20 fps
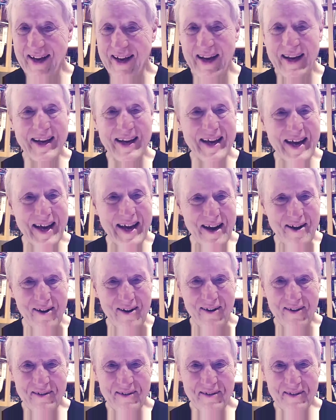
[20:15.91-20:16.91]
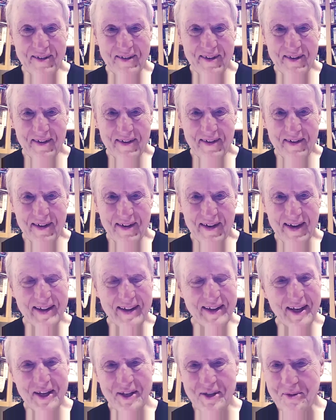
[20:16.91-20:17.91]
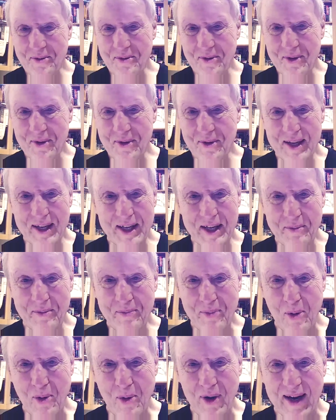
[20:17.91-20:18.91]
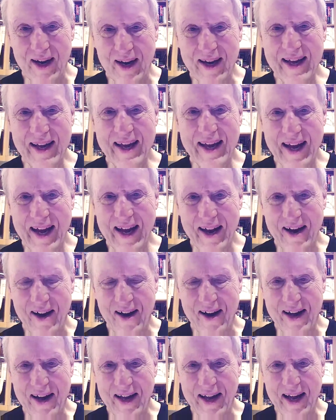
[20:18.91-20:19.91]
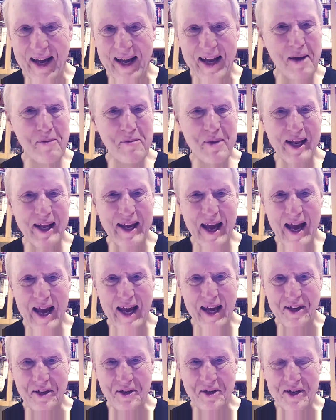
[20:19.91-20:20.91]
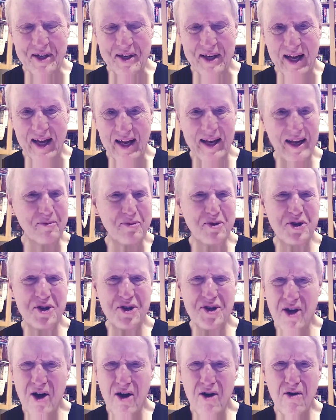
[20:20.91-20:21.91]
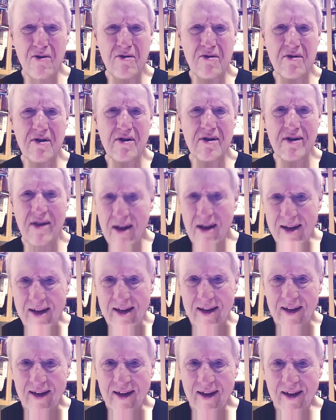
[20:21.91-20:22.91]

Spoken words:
I care. I think it's really important. I care and I'm engaged and I'm so lucky.